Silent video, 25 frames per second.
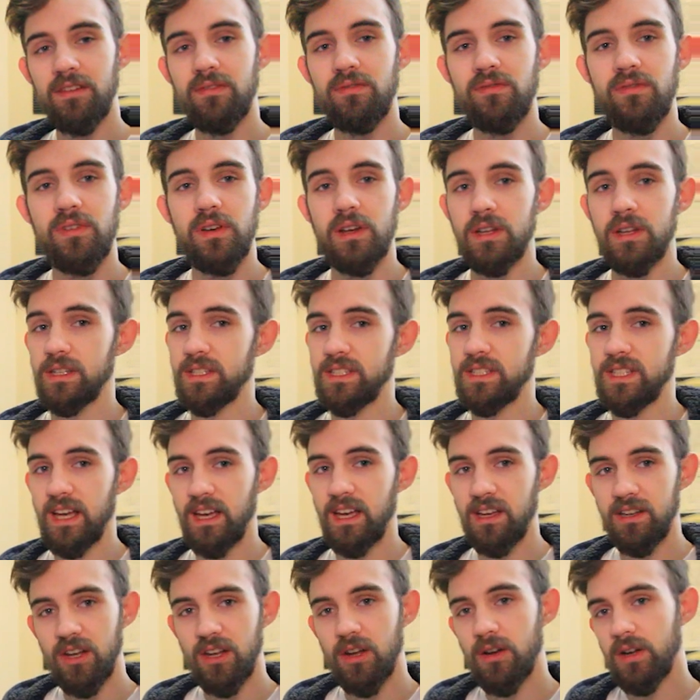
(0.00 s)
if a
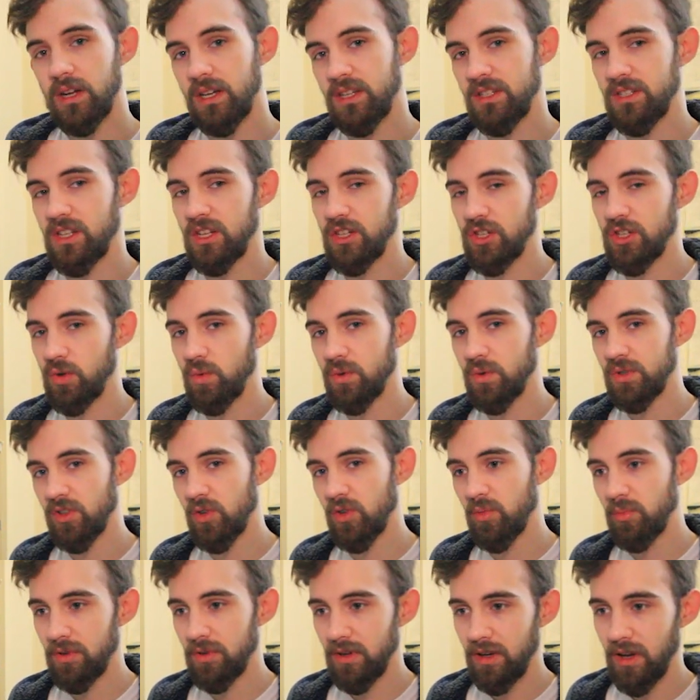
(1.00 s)
secondary extension was
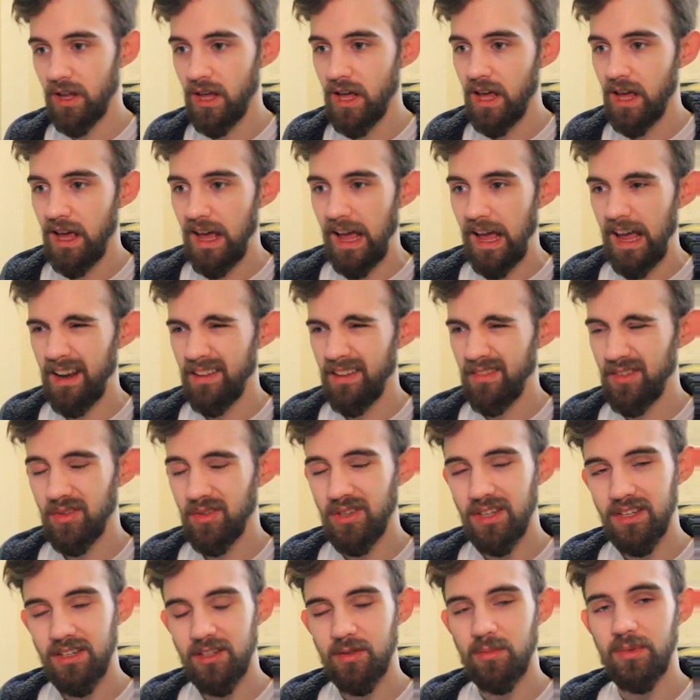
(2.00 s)
open, and if you
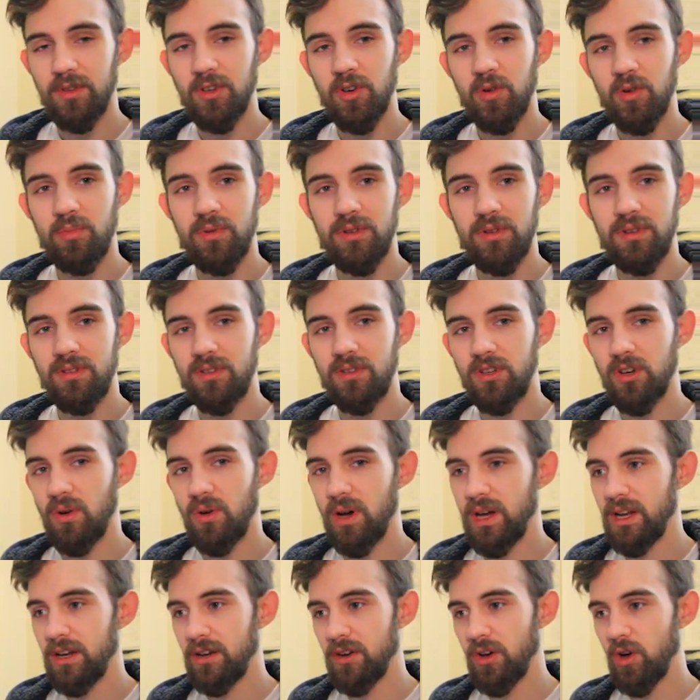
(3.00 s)
need it to be open, go
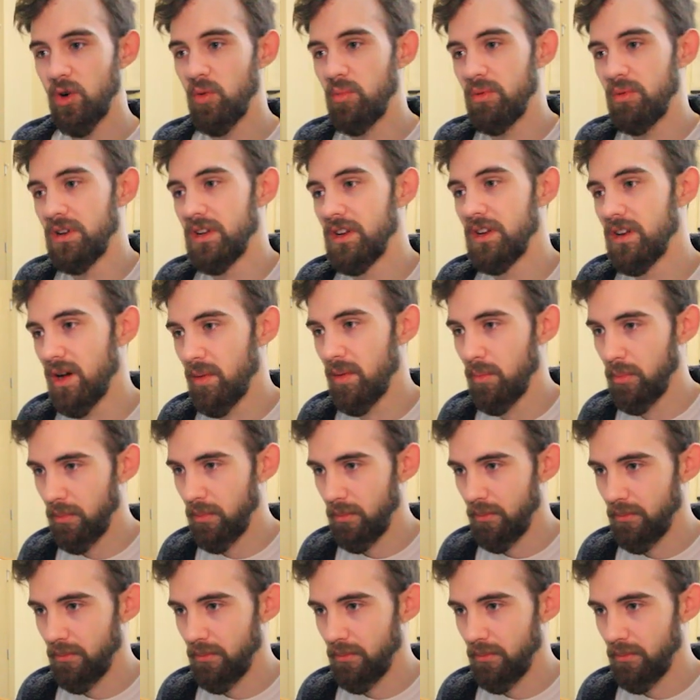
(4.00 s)
ahead and open it up.